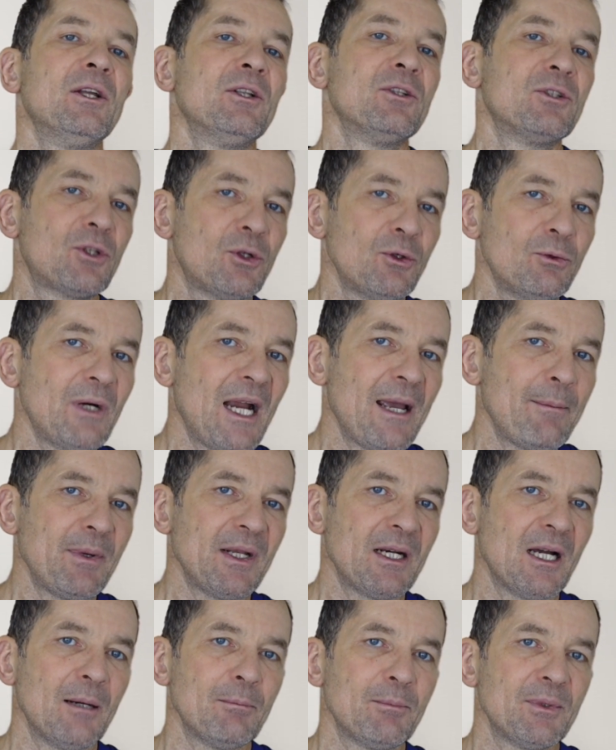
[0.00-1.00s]
To wrap it
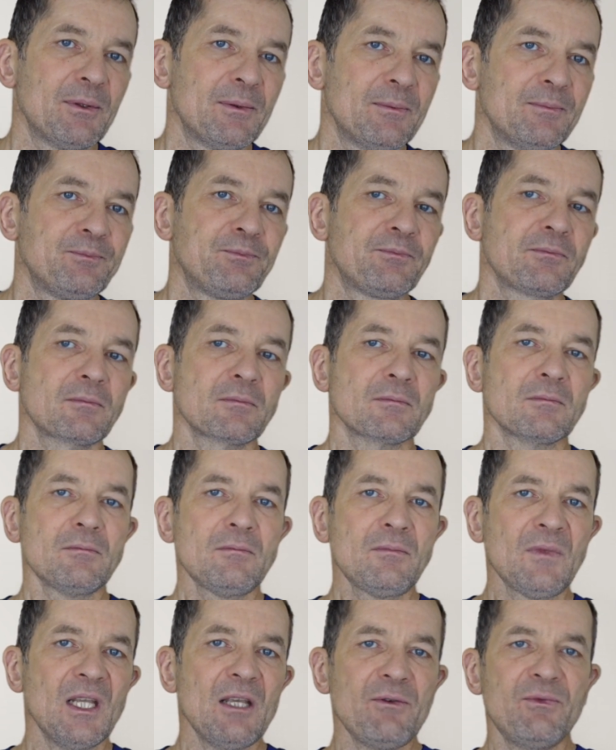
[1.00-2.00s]
up,
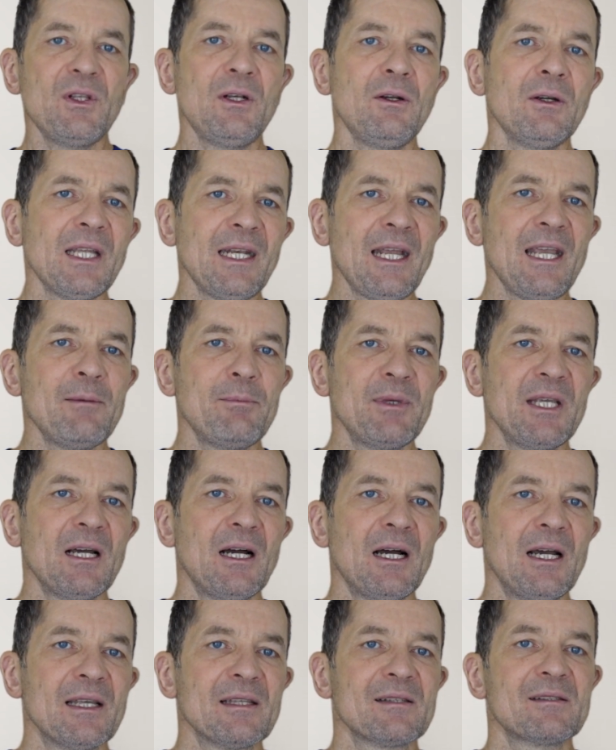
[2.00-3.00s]
if you look at
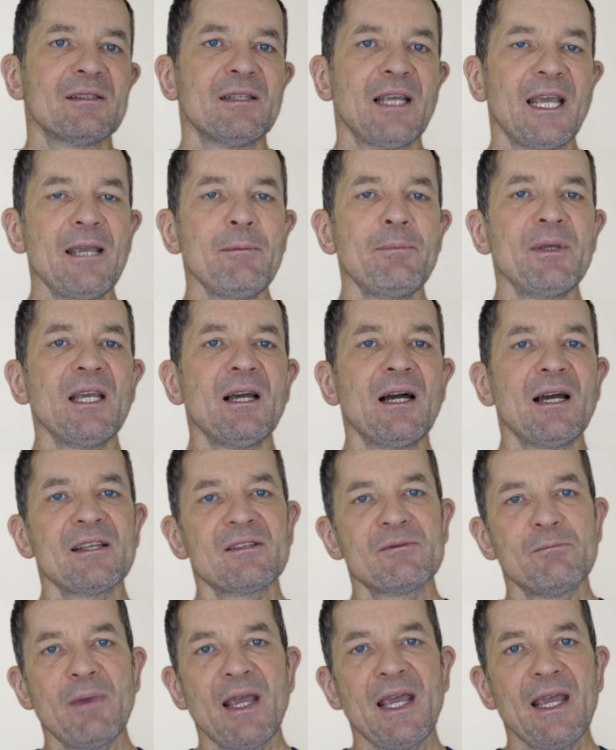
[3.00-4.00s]
APIs, APIs
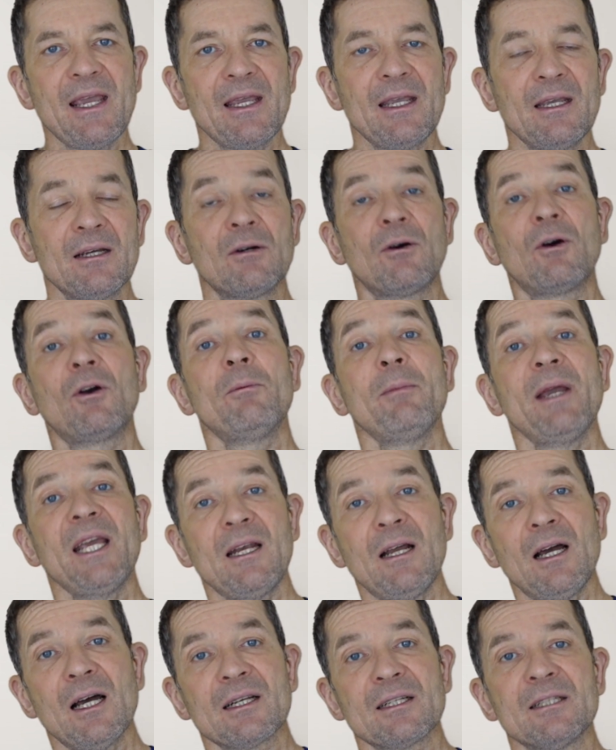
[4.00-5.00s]
may or may
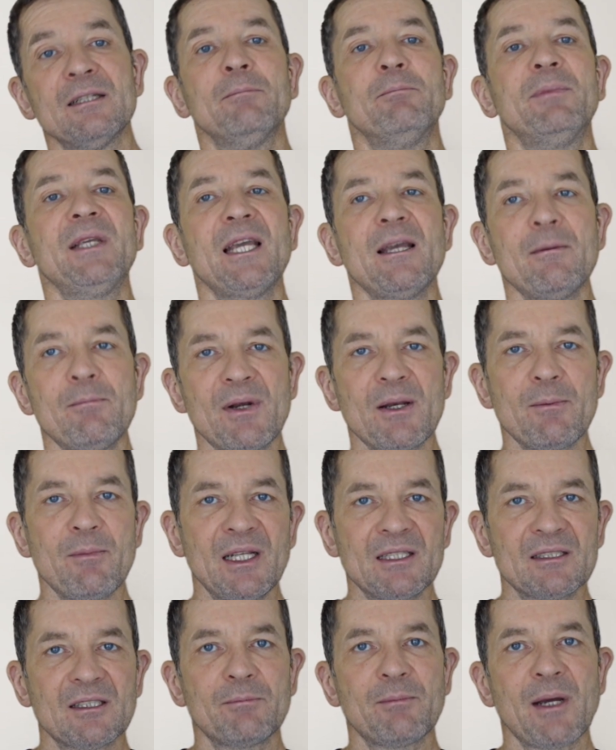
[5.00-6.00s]
not be
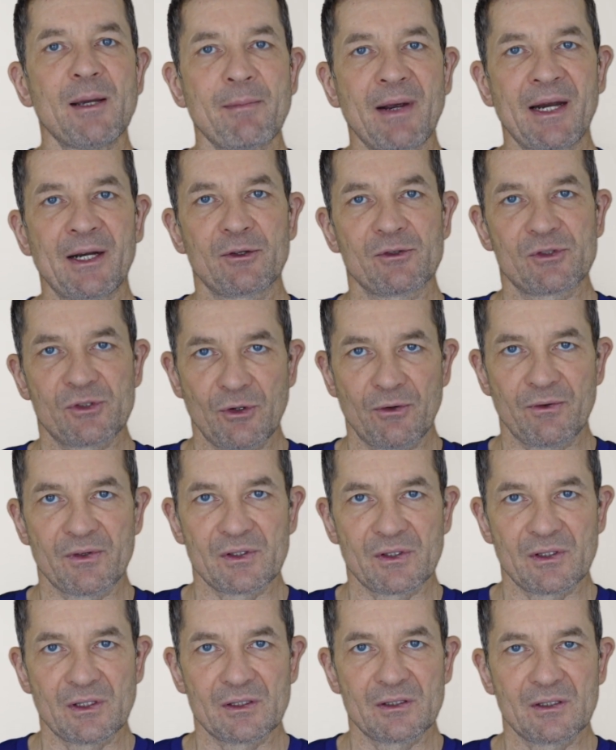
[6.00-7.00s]
implemented by
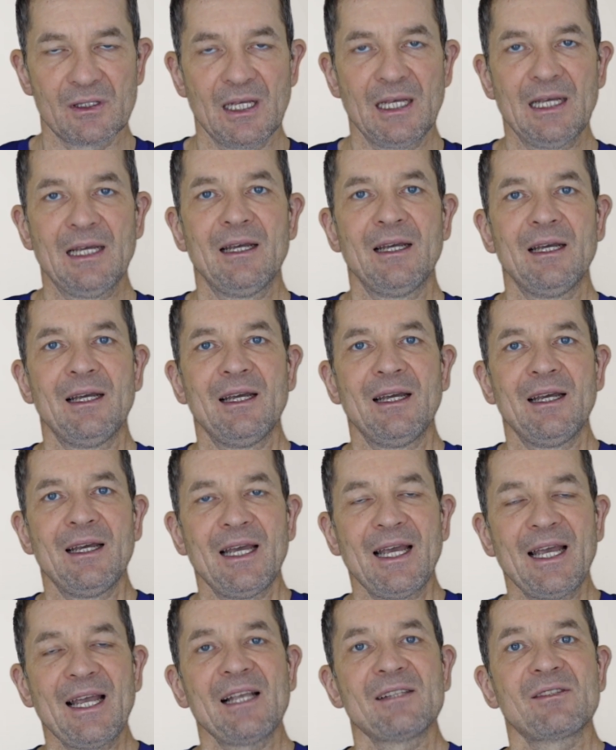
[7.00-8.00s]
microservices.
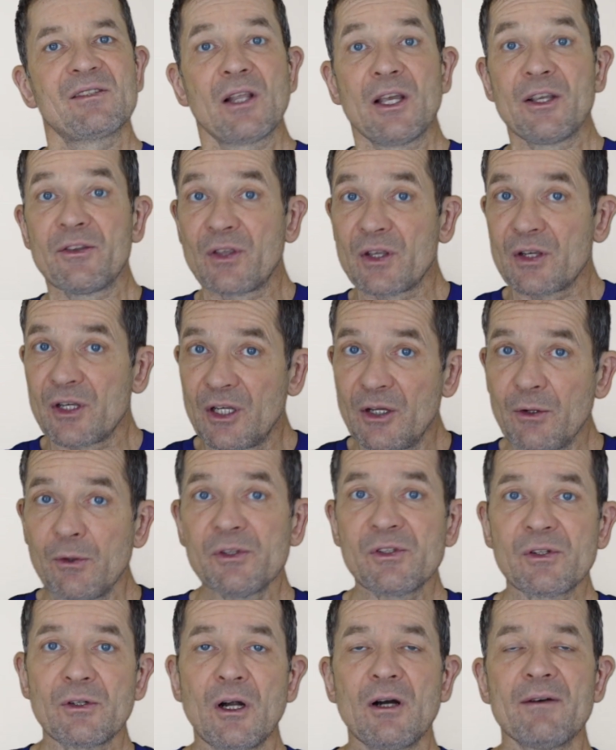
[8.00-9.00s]
As the
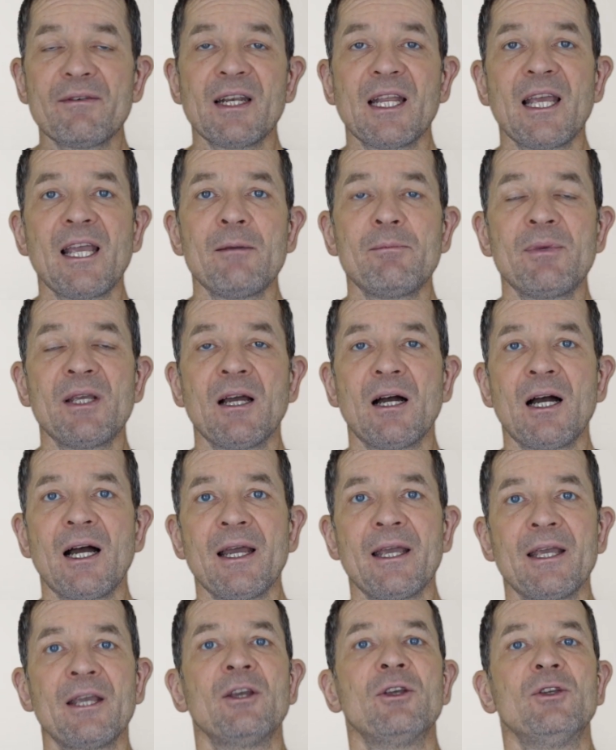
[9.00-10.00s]
user of an
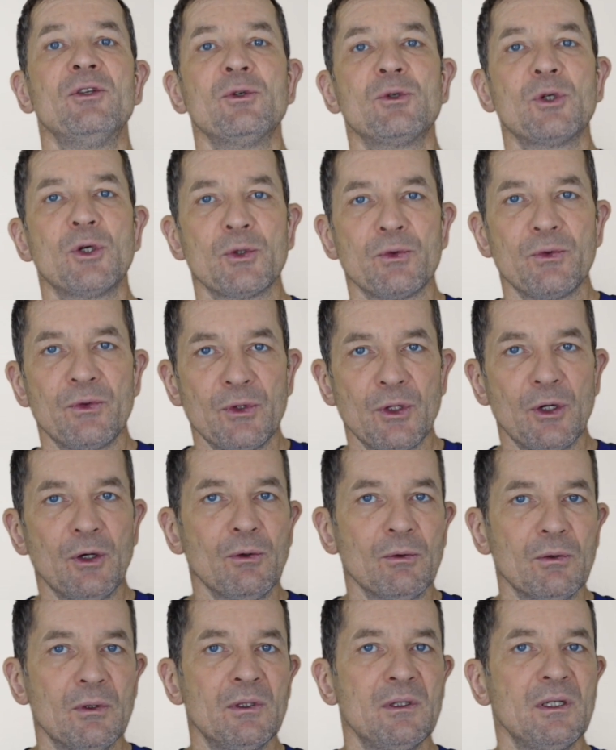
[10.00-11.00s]
API, you don't know,
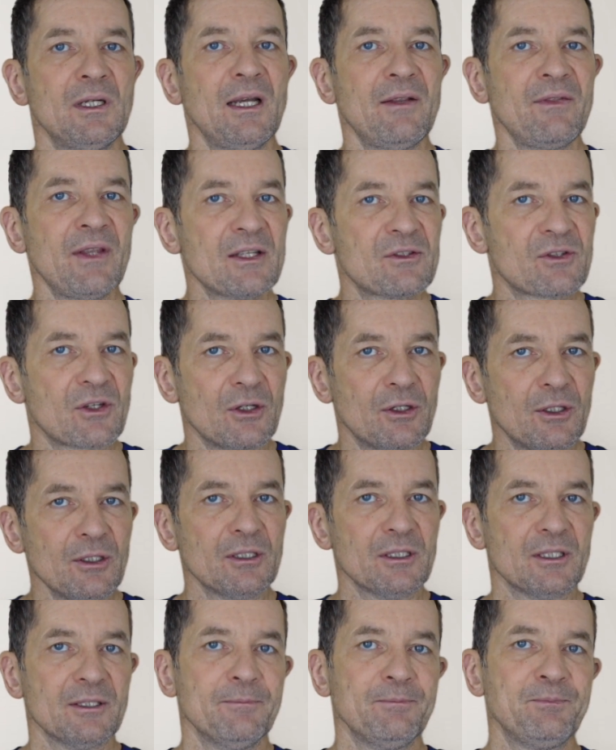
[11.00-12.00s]
and that's good.